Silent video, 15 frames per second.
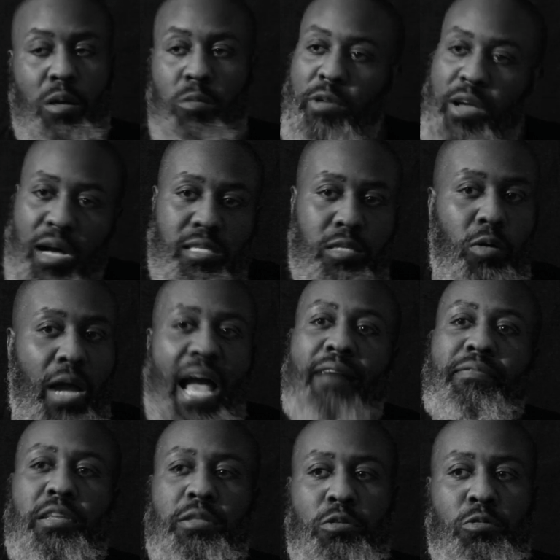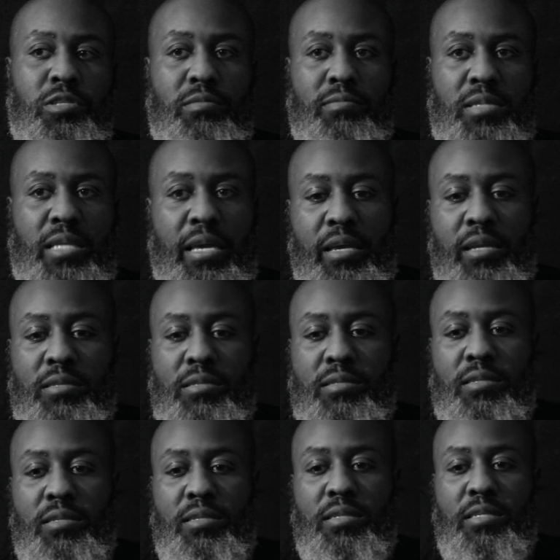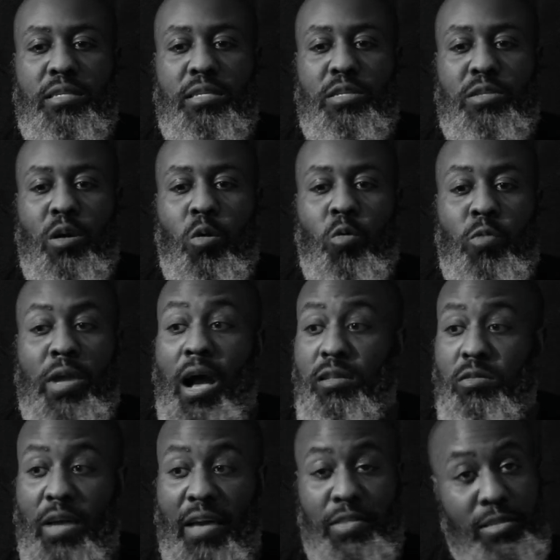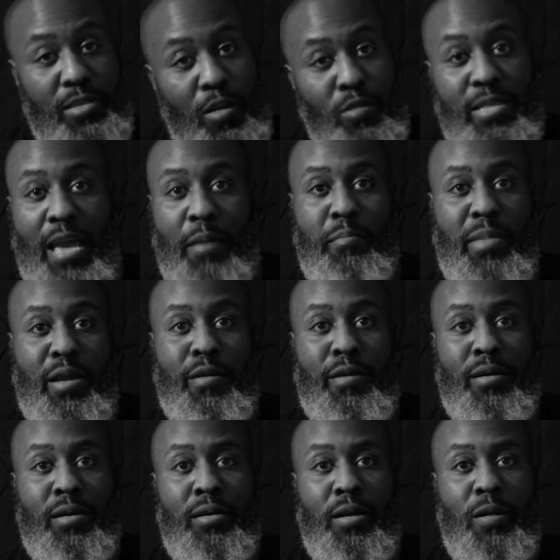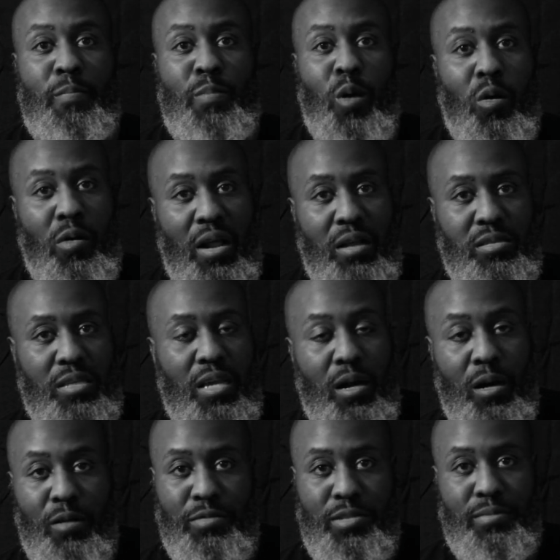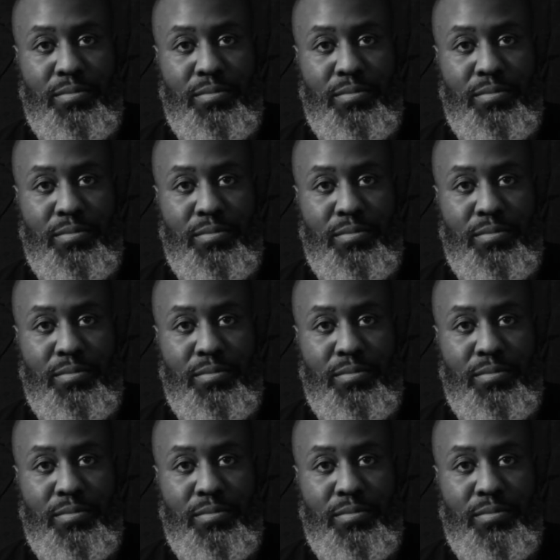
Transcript: We also have to do some things, we also have to turn that mirror on ourselves